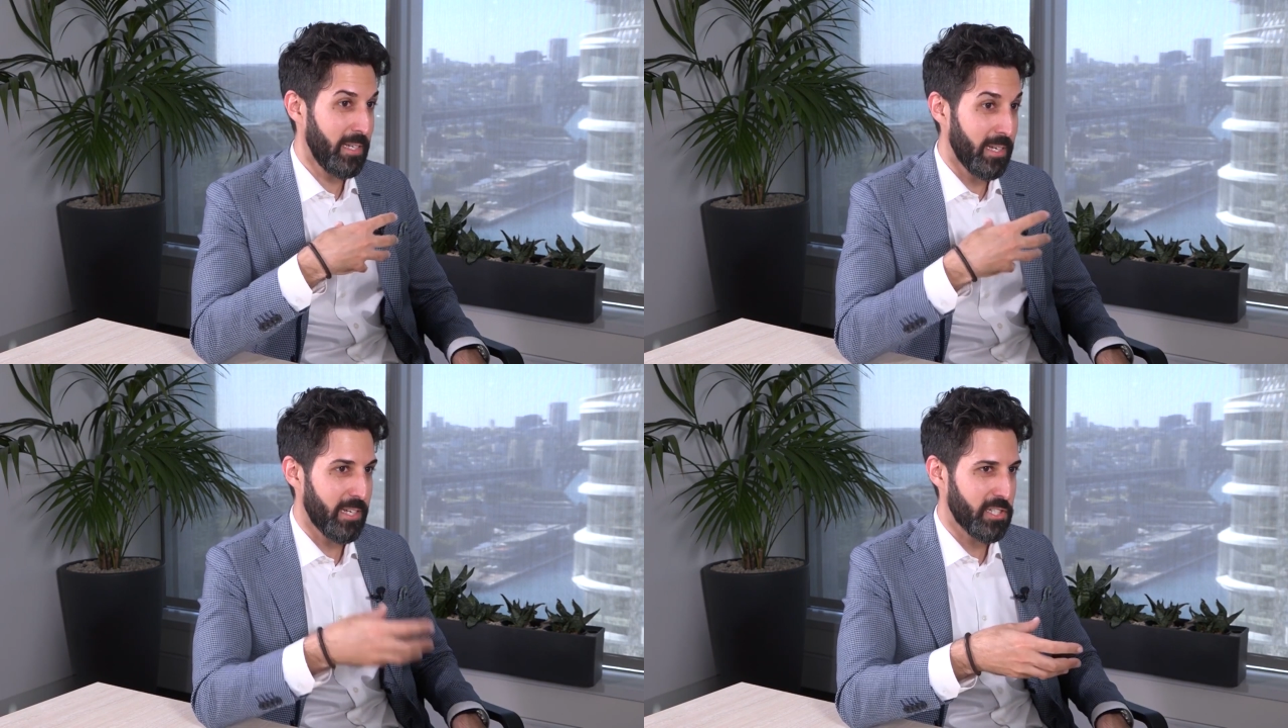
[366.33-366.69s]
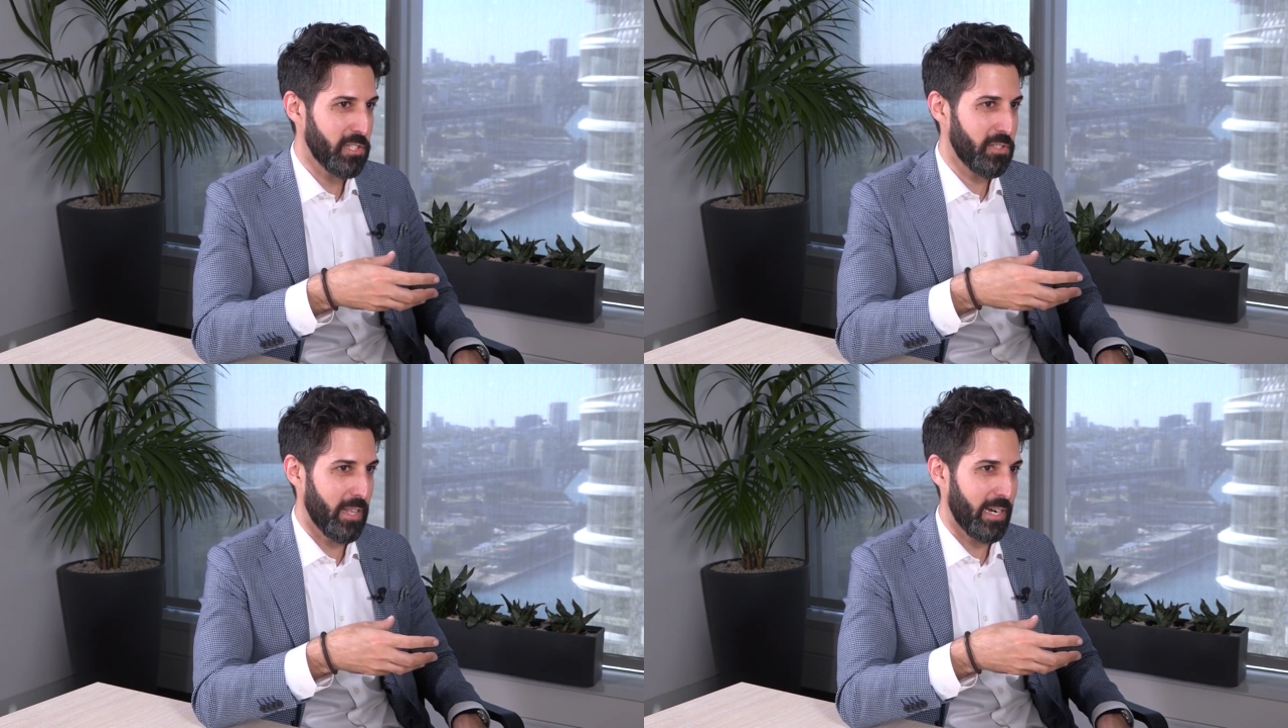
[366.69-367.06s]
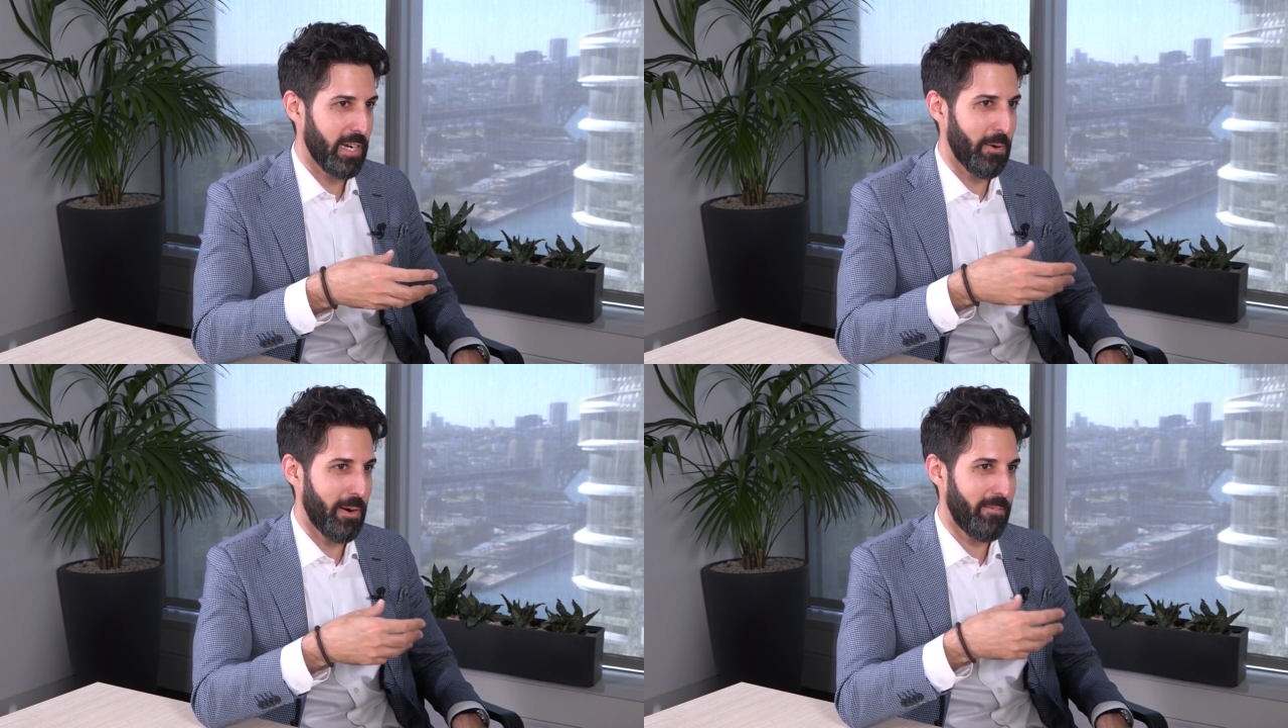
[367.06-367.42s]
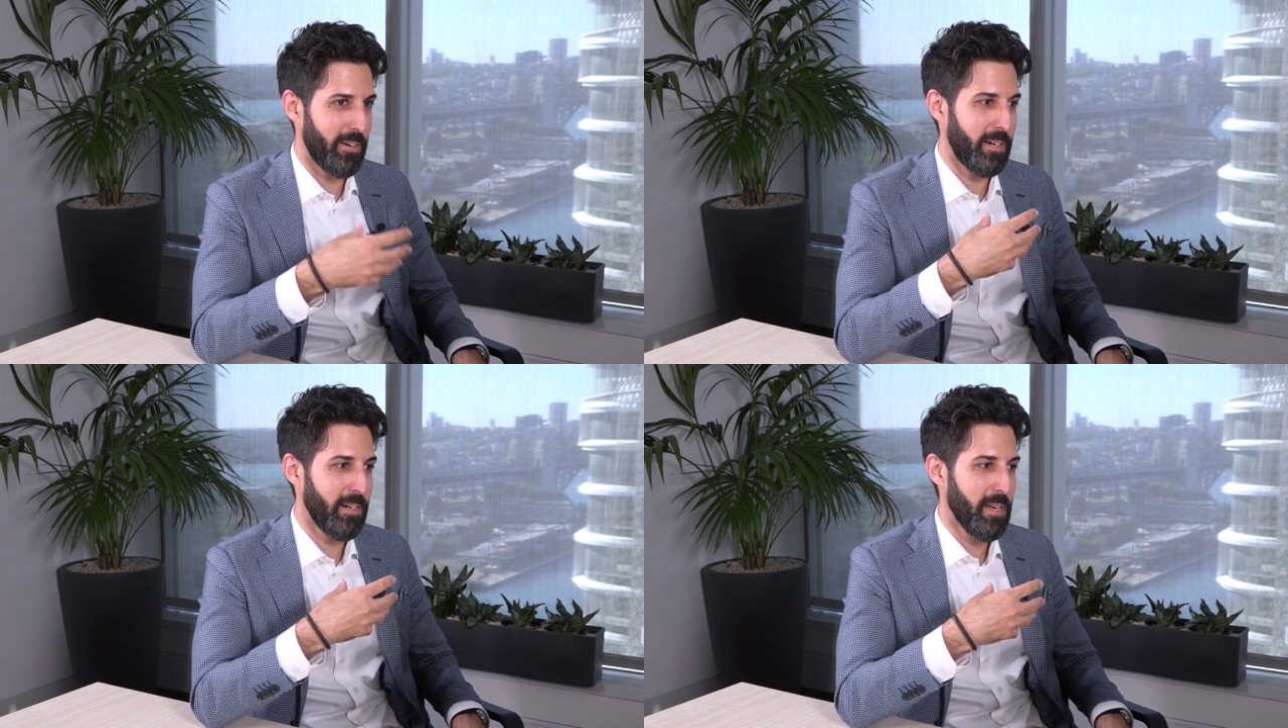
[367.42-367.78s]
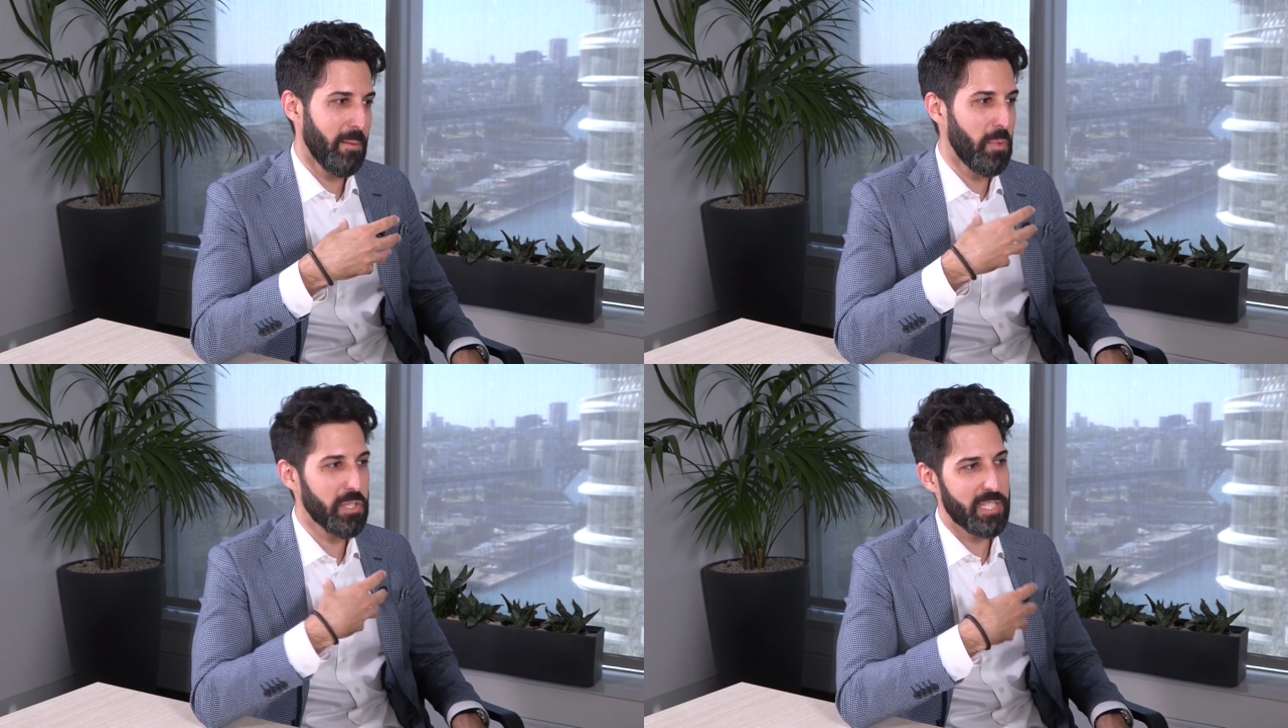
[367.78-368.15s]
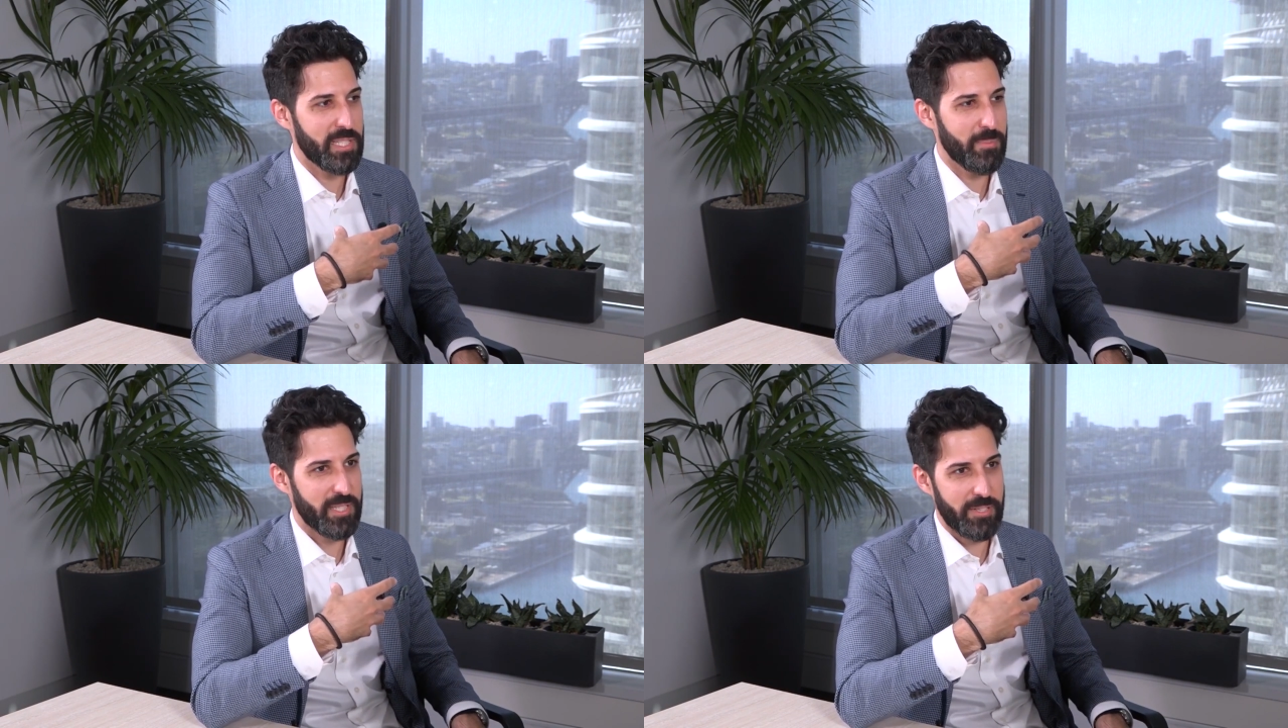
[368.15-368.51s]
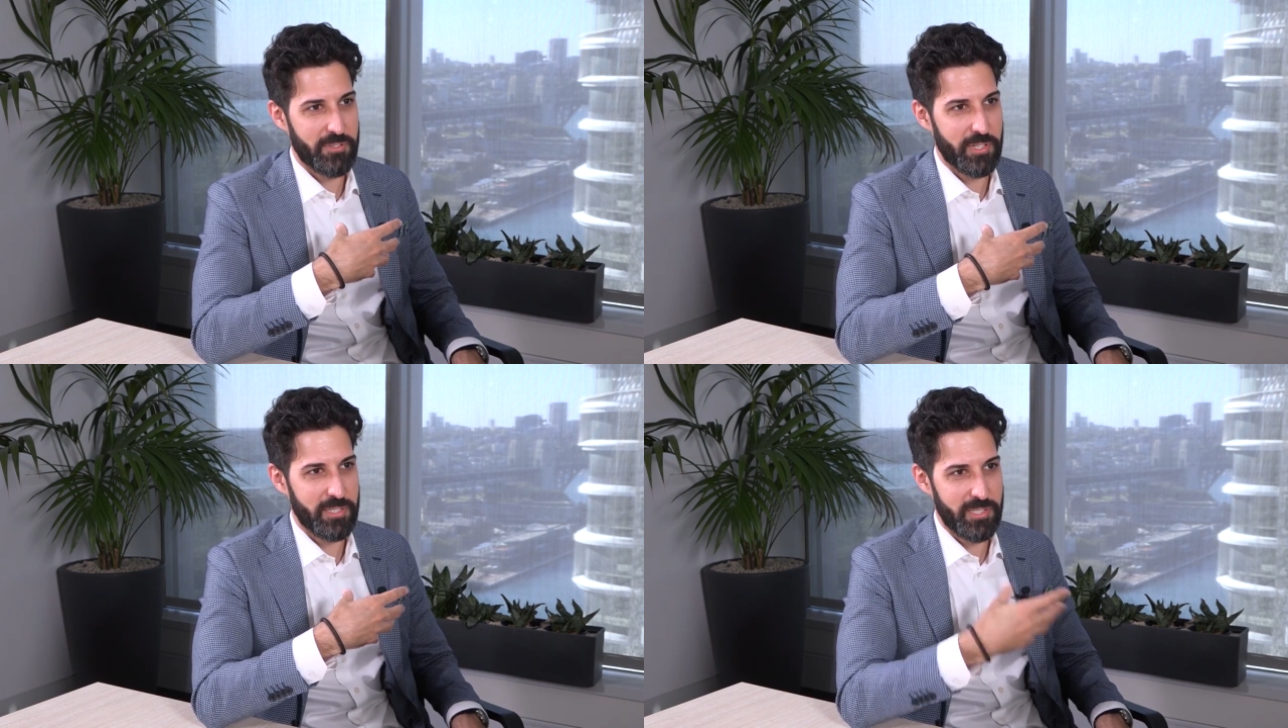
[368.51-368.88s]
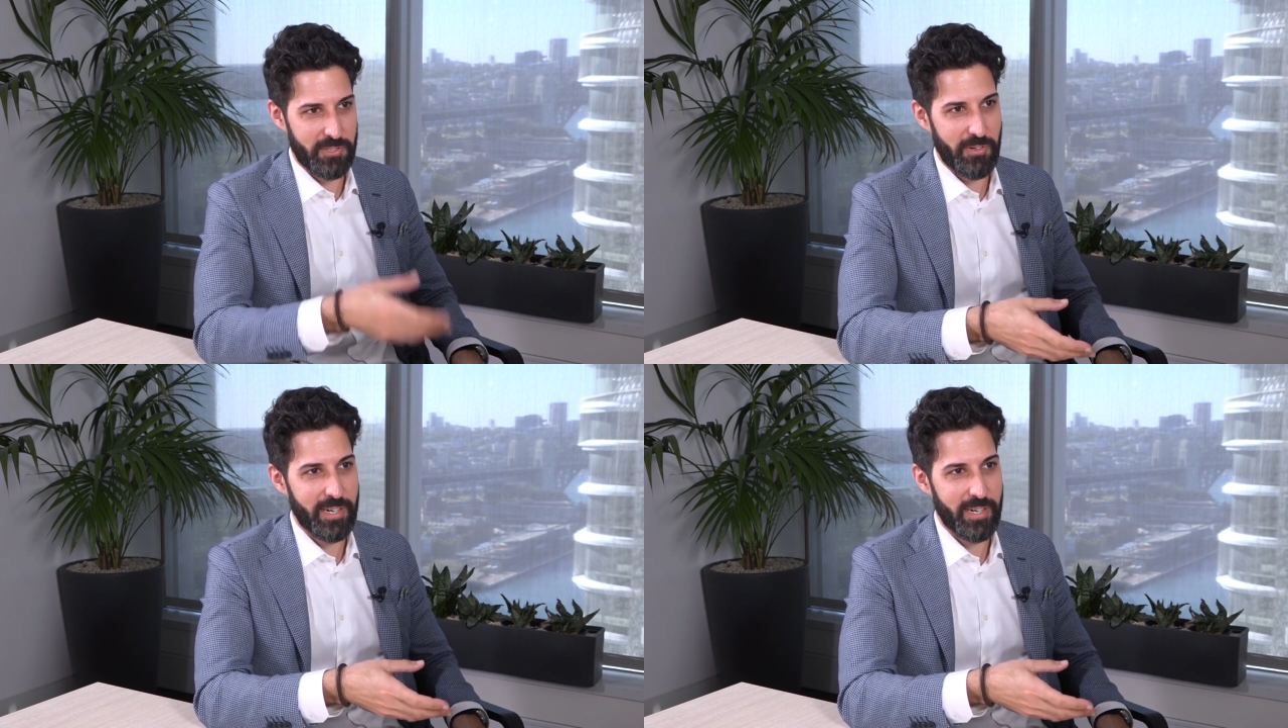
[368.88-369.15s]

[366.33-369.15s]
In addition to that, however, most SMSF trustees